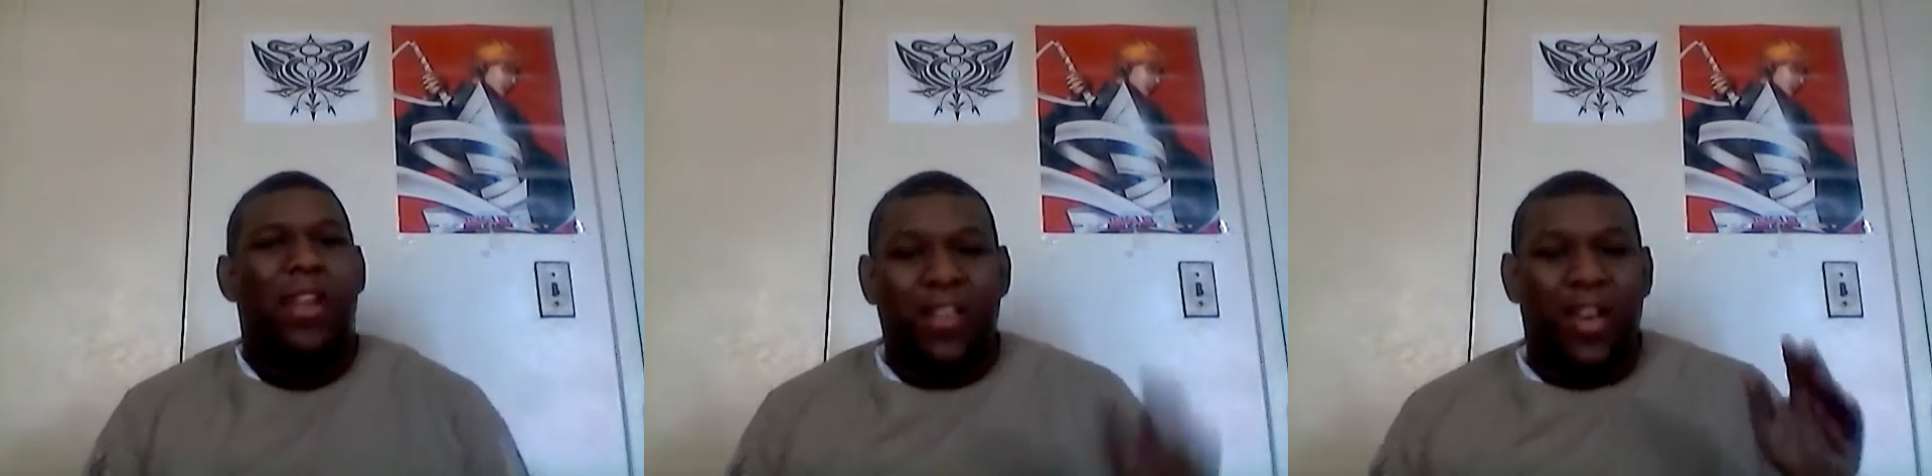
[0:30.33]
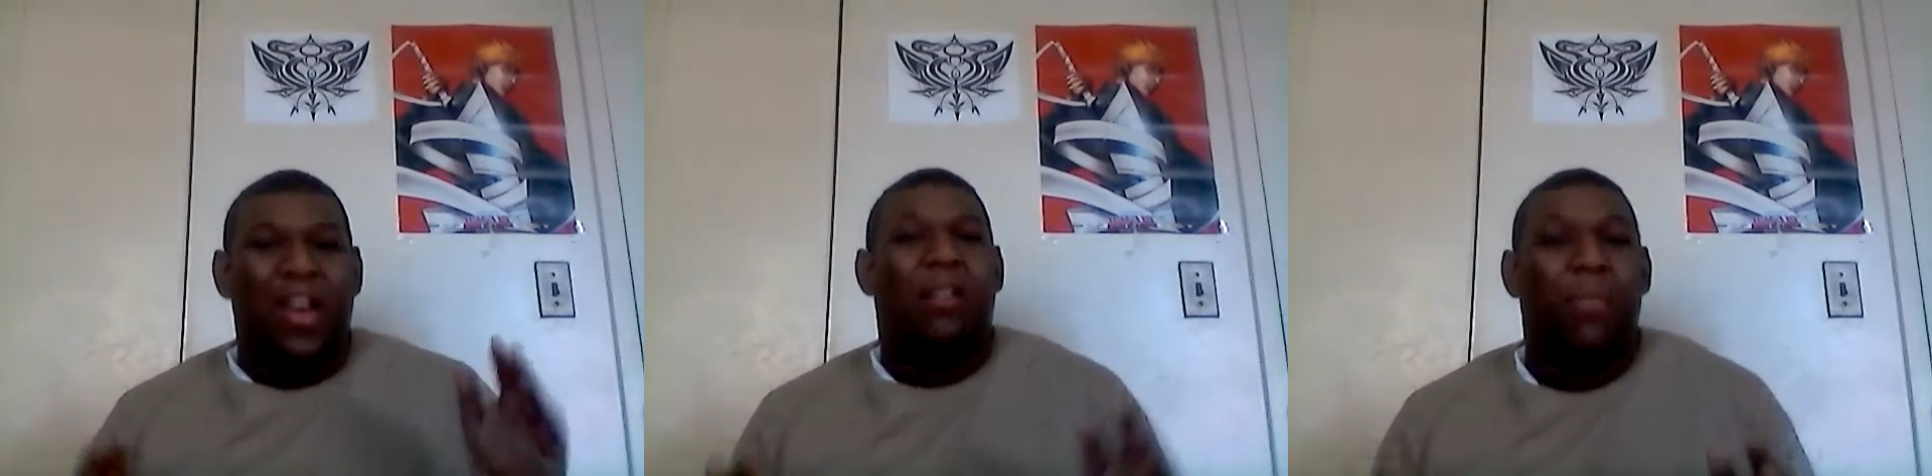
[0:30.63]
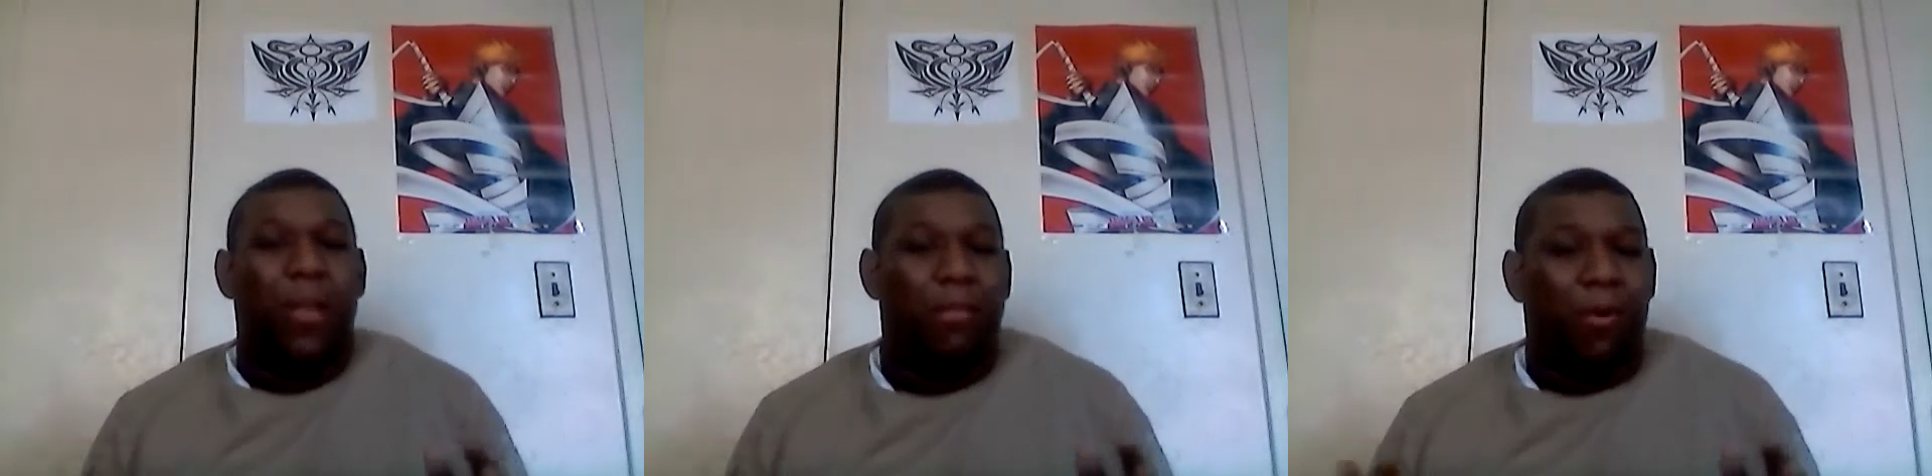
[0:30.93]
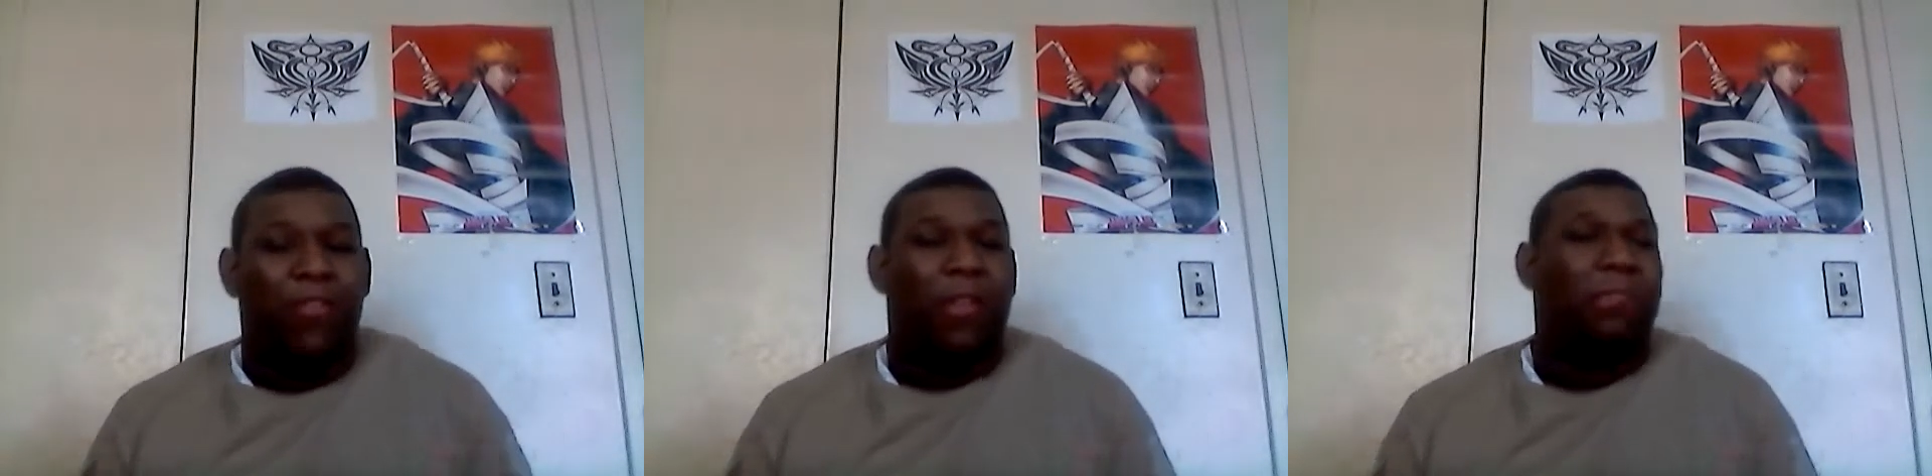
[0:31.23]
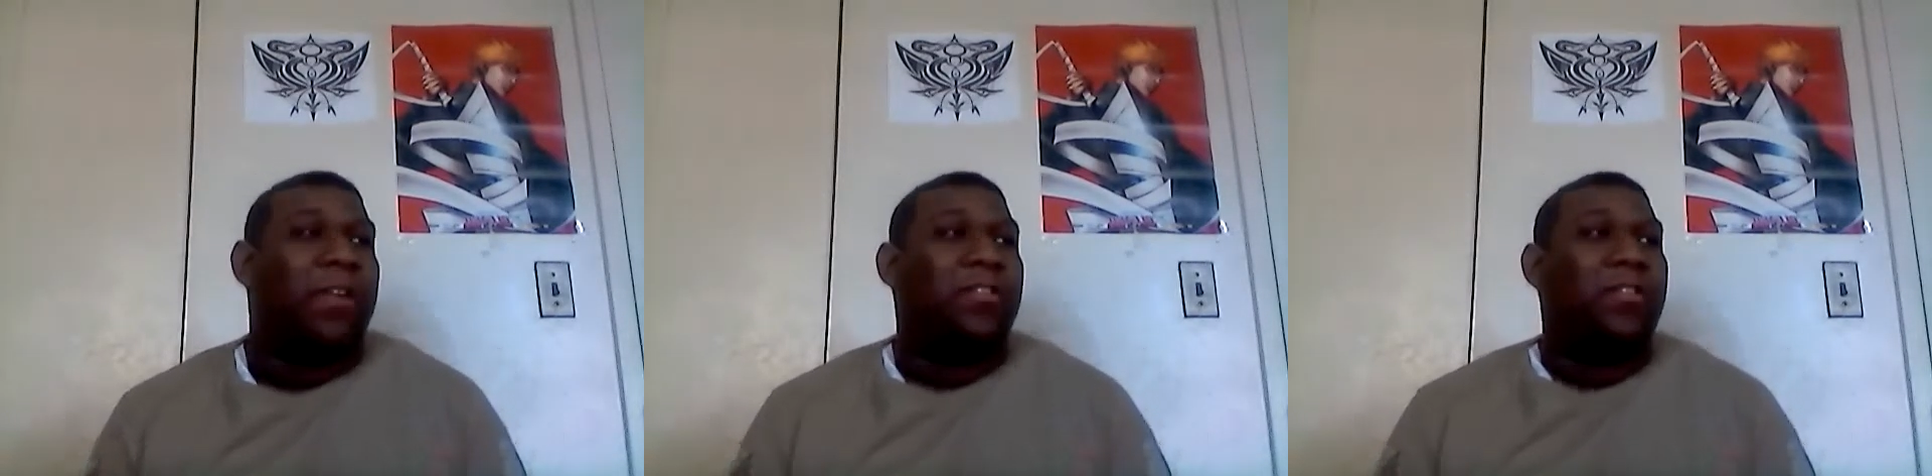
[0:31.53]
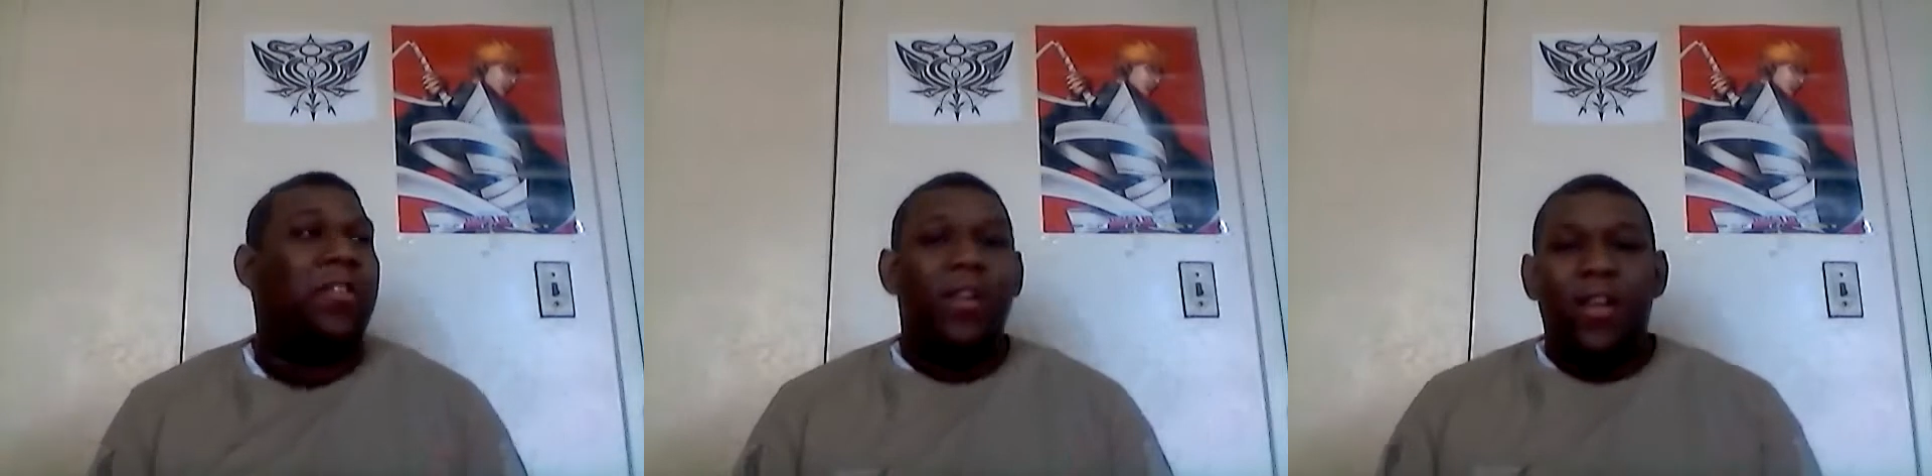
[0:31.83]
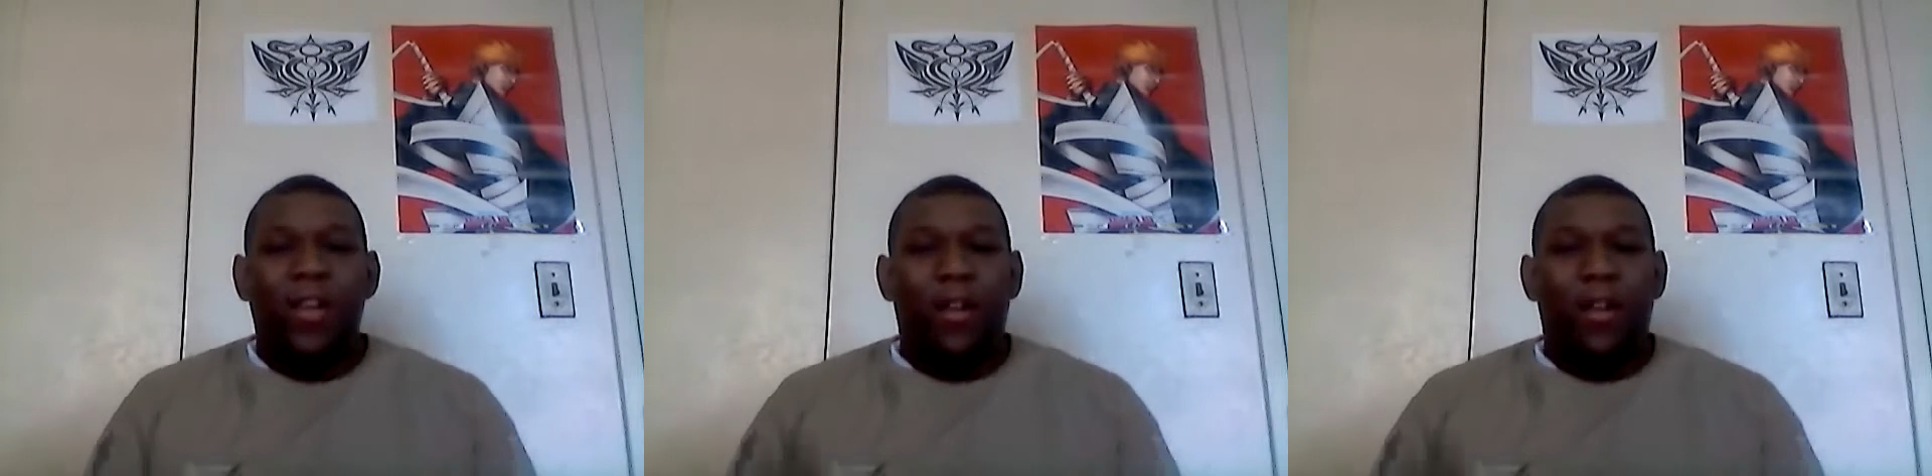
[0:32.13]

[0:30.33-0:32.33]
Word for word: it's not a complete perfect picture.